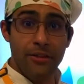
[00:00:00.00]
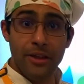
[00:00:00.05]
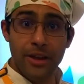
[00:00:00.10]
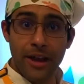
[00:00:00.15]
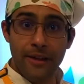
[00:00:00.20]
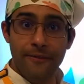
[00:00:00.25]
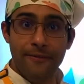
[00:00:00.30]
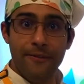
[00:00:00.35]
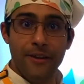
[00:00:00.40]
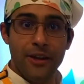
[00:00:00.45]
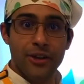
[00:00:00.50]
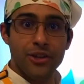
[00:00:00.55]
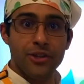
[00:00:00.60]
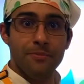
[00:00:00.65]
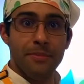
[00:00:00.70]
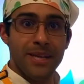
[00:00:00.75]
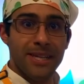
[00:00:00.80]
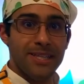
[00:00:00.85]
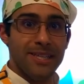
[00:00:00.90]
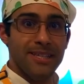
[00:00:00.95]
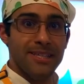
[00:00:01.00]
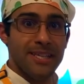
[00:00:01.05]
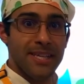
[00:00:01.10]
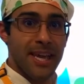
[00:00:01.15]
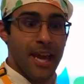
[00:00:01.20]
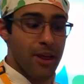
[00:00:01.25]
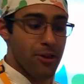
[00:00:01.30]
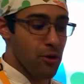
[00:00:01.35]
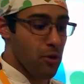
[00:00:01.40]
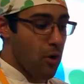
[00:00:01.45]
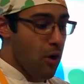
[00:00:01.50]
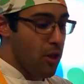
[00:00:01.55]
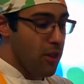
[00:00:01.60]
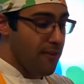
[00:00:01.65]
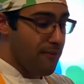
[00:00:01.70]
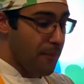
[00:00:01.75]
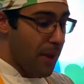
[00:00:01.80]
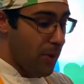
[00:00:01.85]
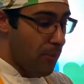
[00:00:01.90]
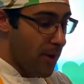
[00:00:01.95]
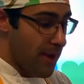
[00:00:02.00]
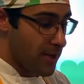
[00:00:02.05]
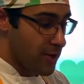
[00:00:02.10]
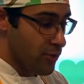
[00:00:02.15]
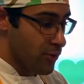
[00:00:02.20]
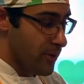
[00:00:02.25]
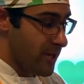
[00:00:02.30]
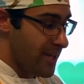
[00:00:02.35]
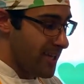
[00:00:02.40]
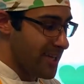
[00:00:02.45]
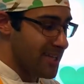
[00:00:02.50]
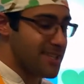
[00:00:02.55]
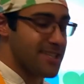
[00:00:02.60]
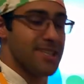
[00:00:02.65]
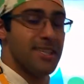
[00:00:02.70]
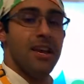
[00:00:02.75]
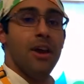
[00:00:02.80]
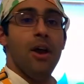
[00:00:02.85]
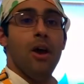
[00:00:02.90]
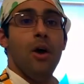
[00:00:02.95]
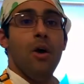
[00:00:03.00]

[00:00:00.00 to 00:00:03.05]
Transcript: I've finished mixing together all of my wet ingredients,